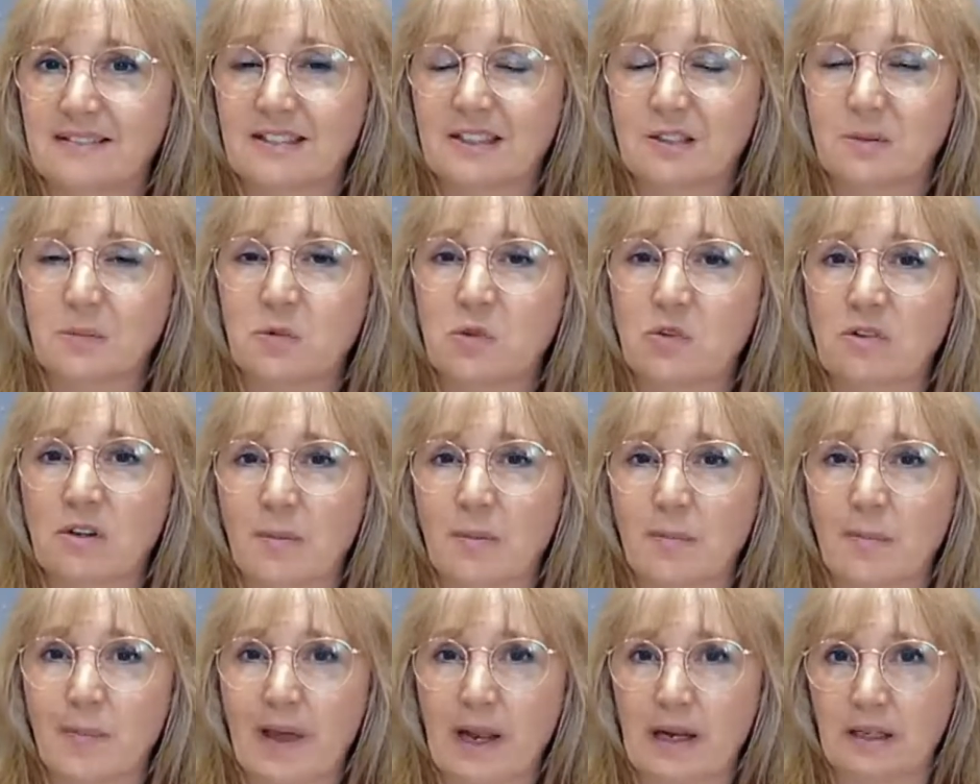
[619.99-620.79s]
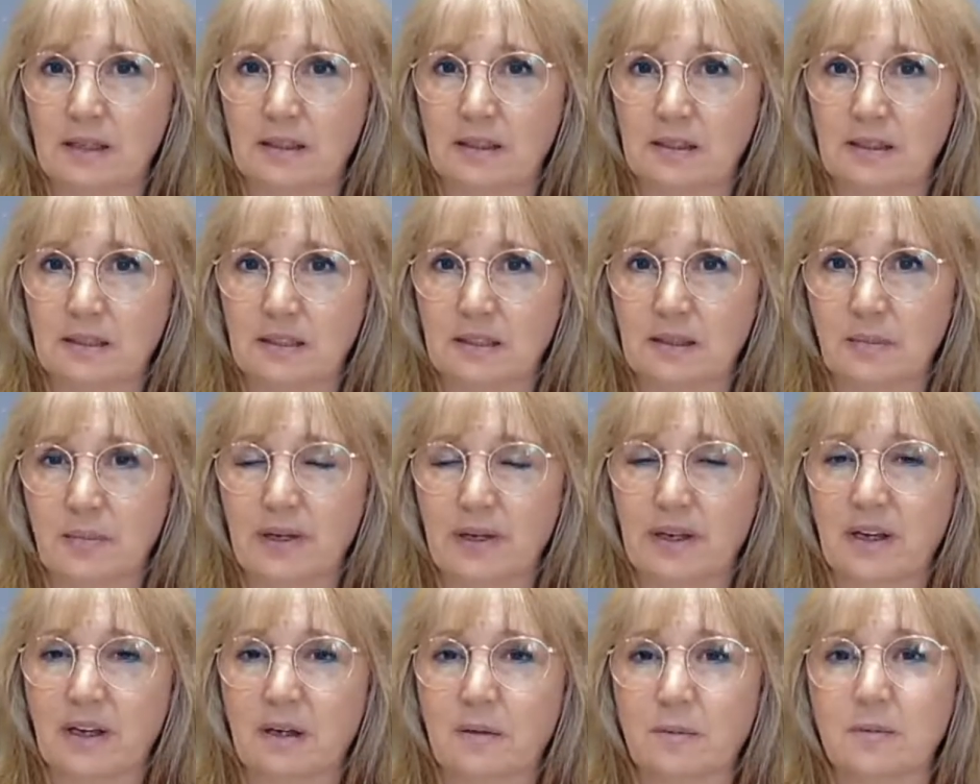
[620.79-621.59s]
the more unbalanced it
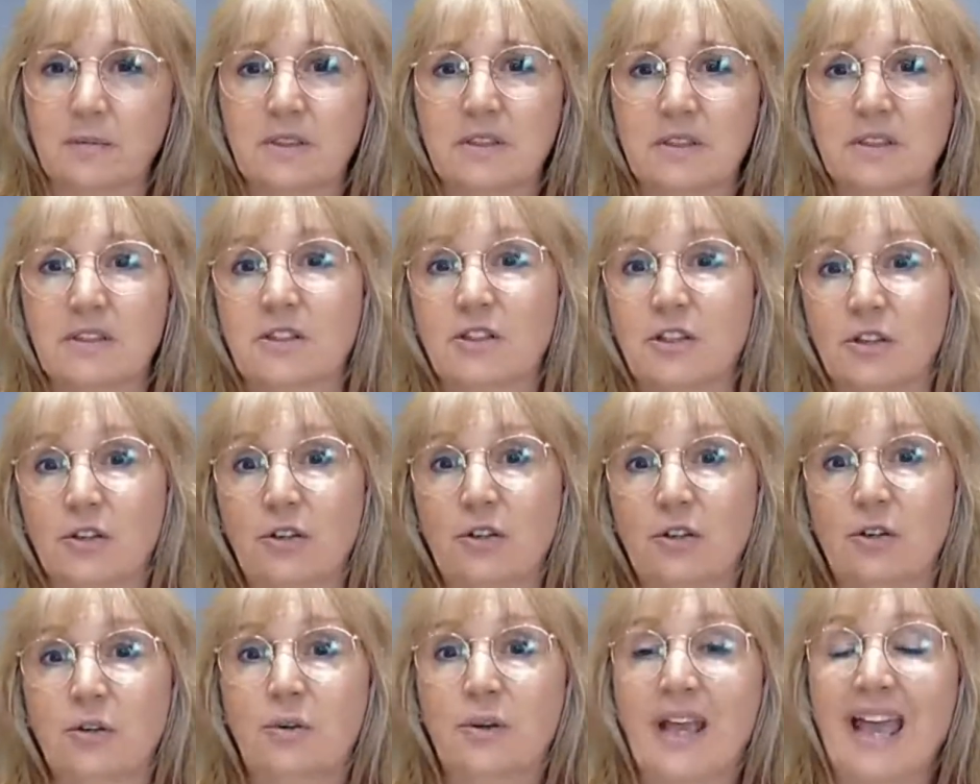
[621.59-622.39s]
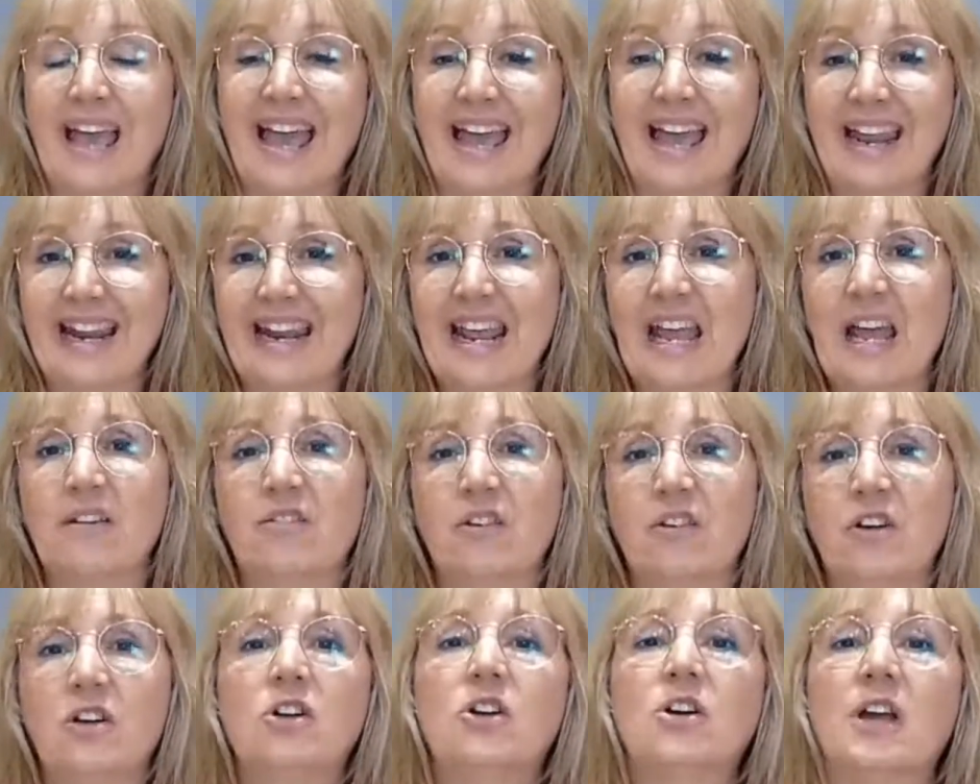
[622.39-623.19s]
becomes. So you can
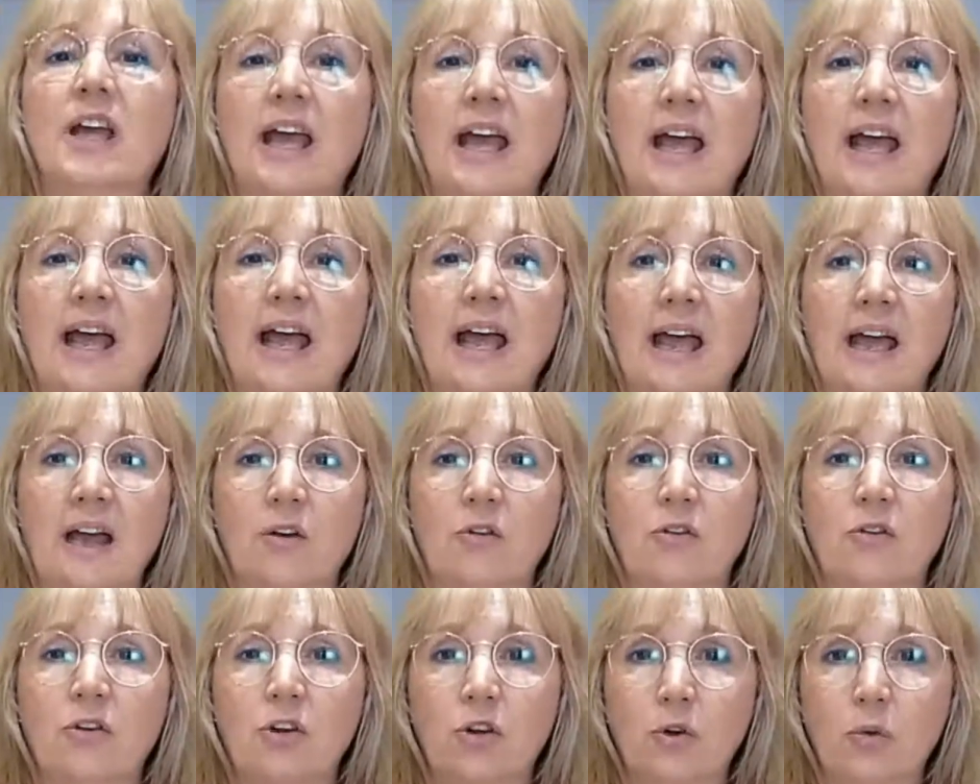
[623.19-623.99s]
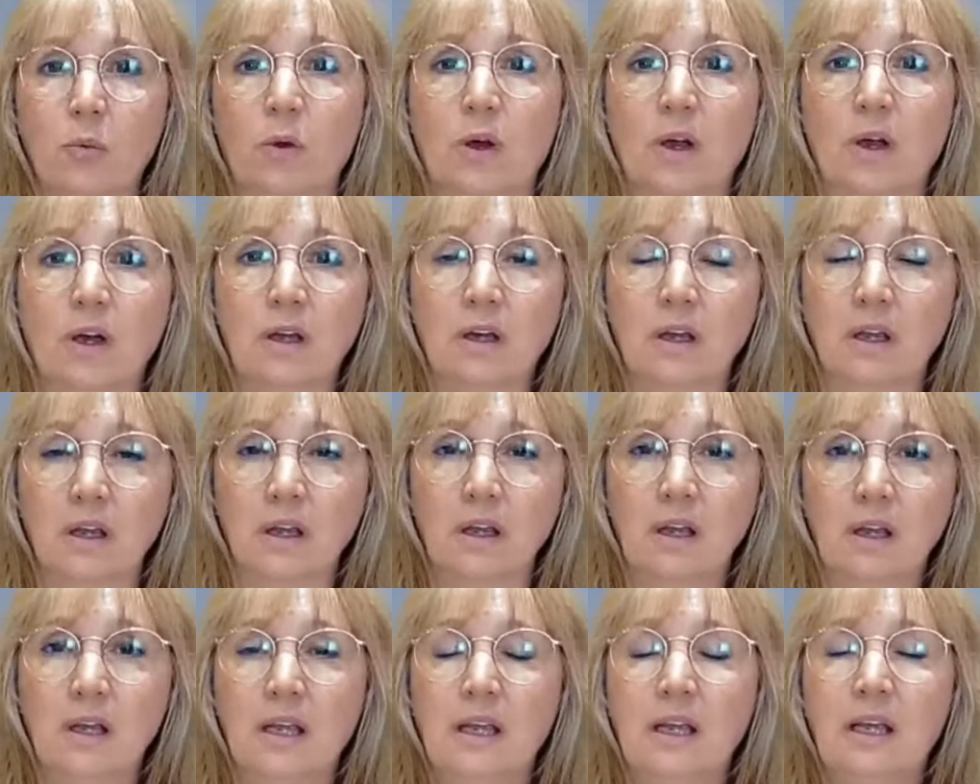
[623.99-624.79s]
have a look at how you
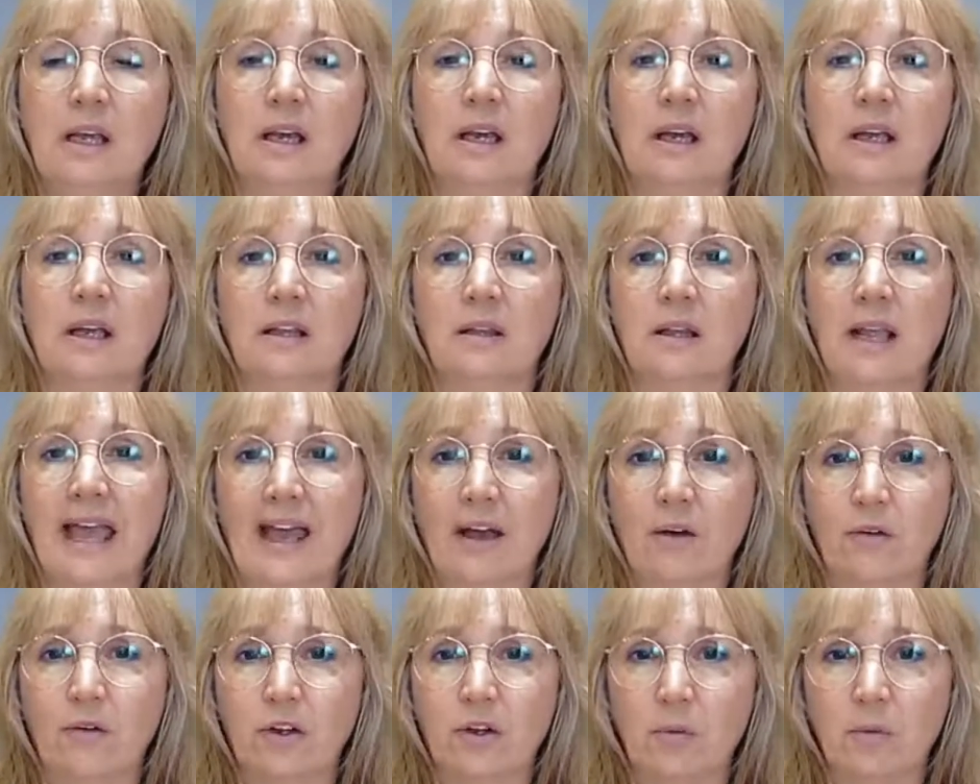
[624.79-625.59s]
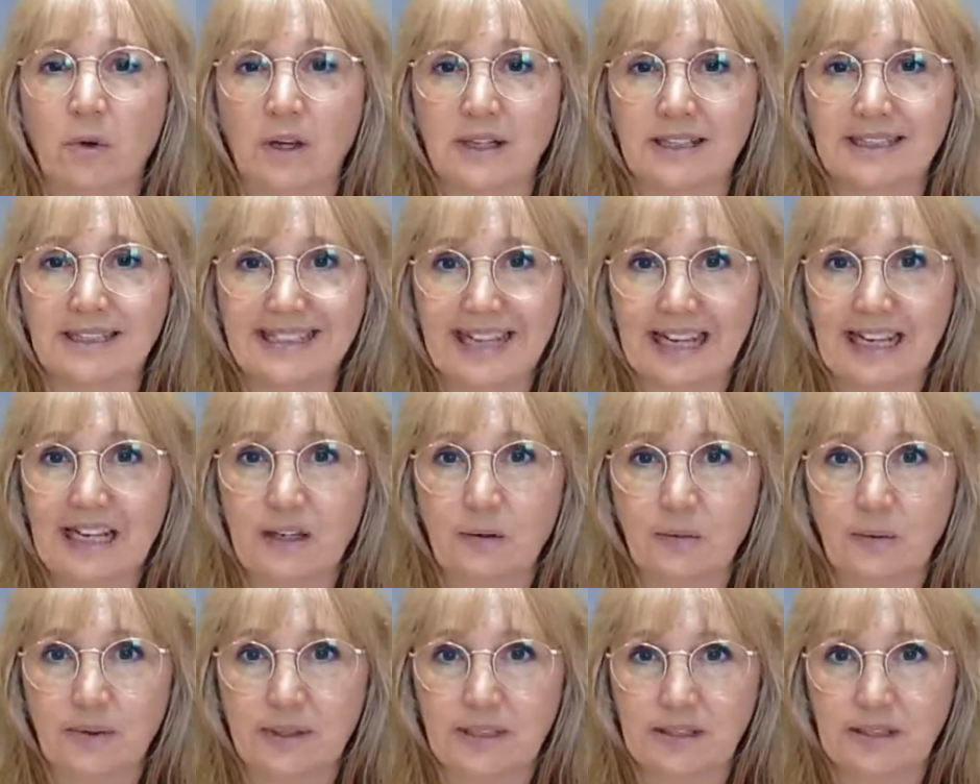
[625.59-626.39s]
work and how you work
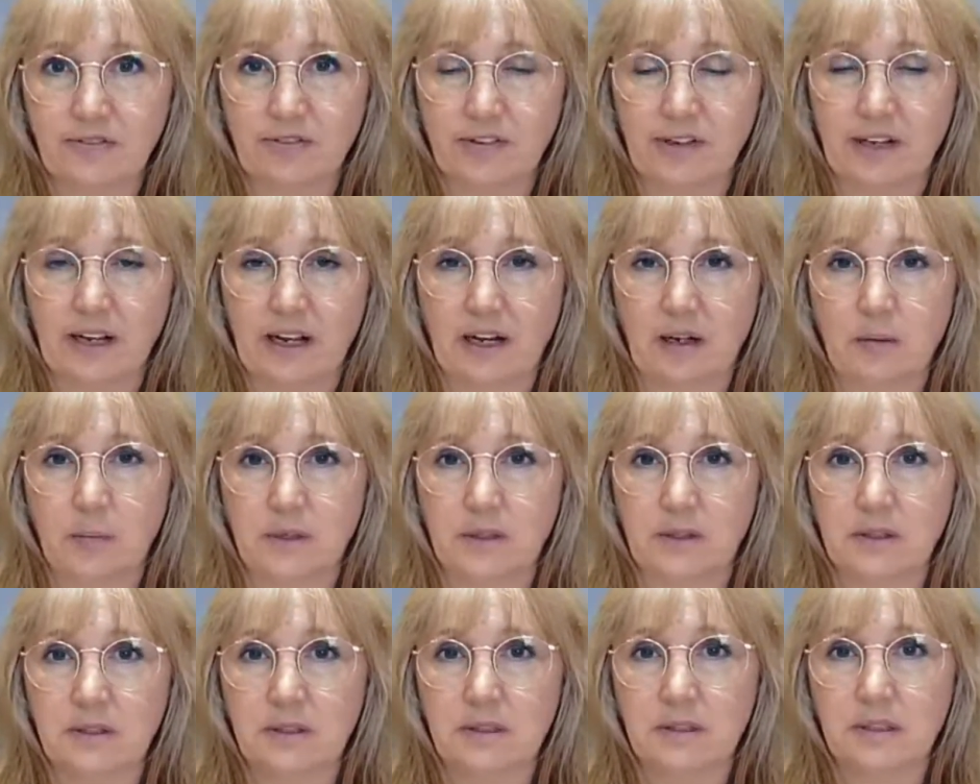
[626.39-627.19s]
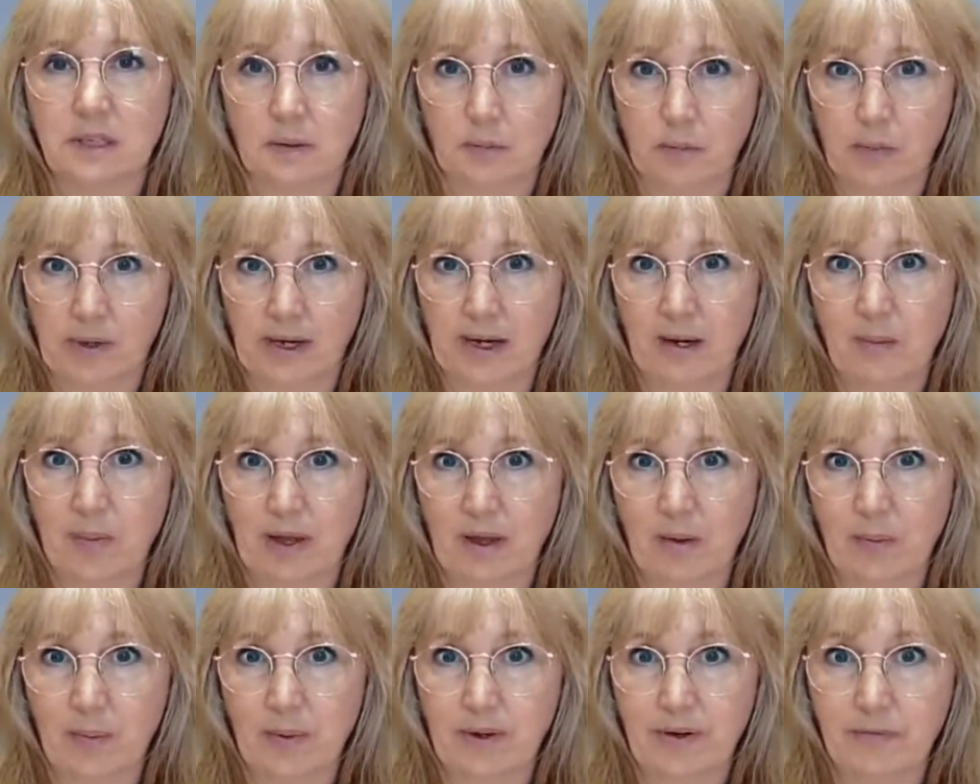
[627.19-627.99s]
daily with different elements and bring
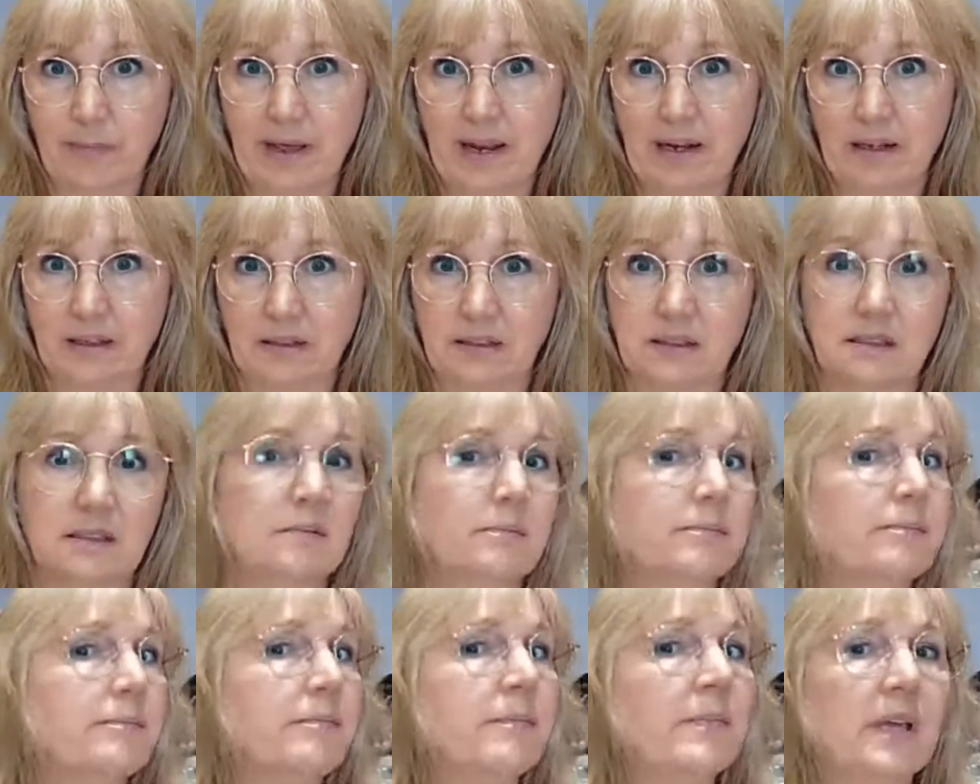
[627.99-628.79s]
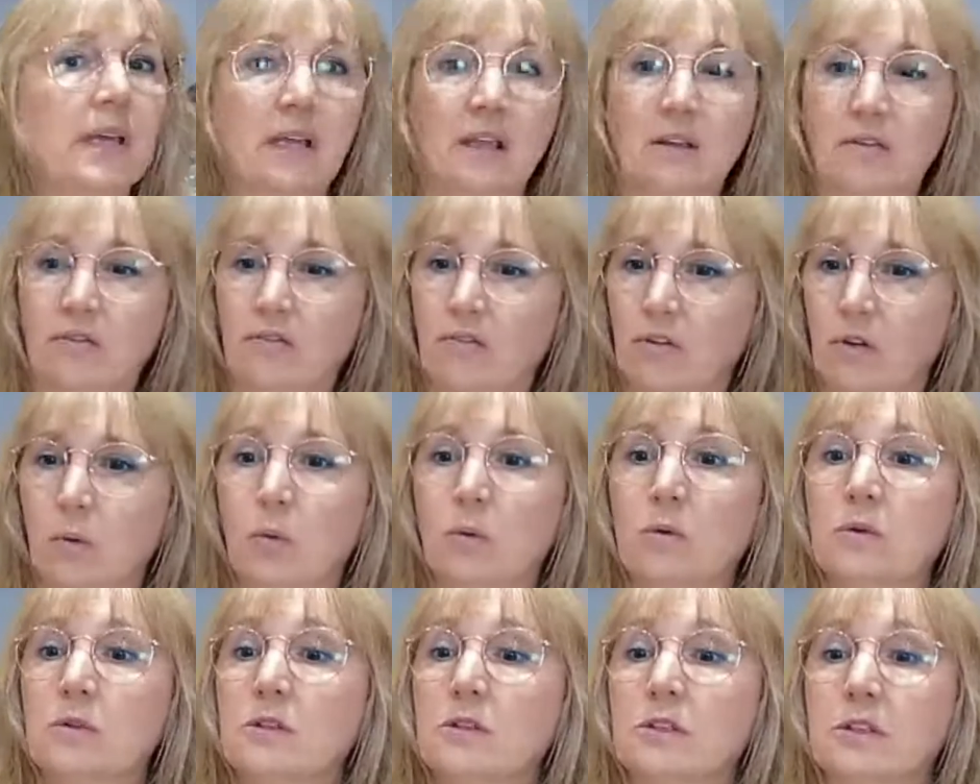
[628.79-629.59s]
about a bit of balance if you
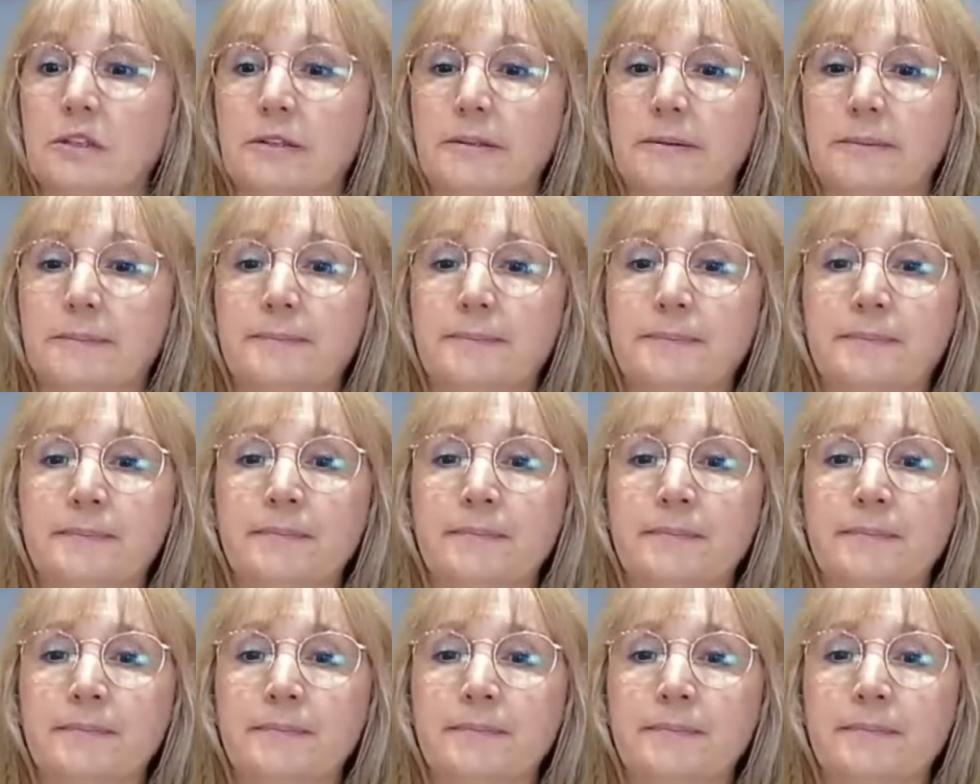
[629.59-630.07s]
want to.